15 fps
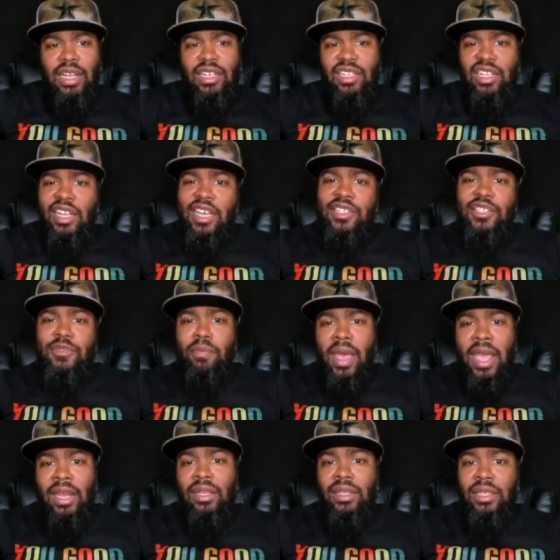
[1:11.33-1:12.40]
less
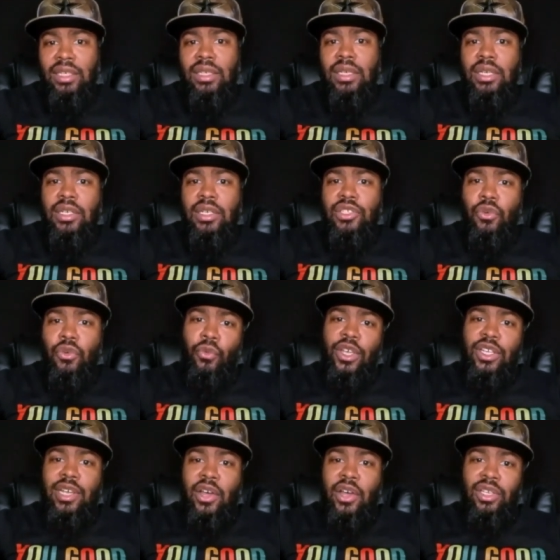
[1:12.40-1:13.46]
manly to
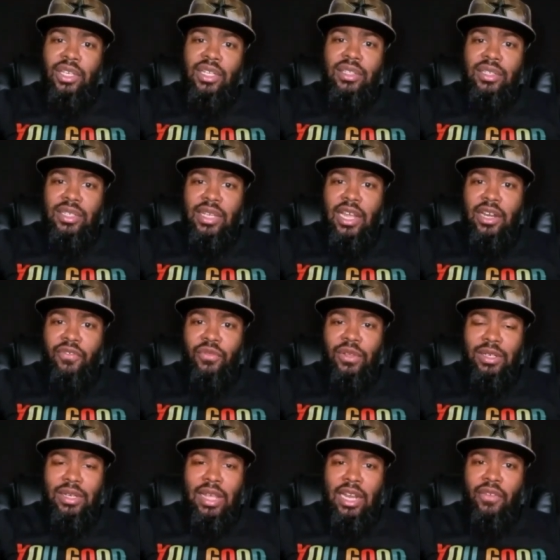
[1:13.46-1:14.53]
reach out and get this kind
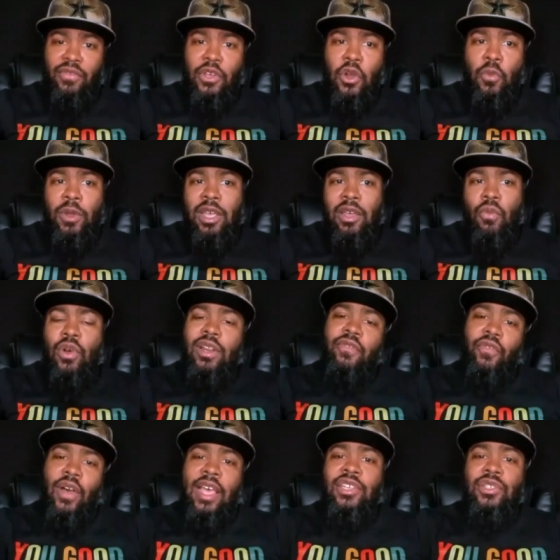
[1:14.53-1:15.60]
of help, what
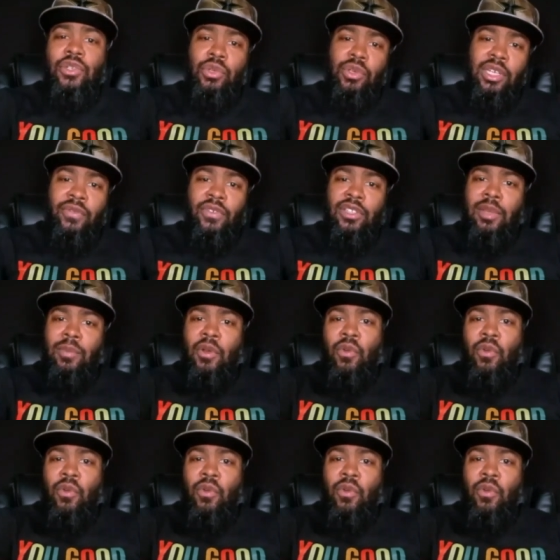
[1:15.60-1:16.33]
advice do you give to them?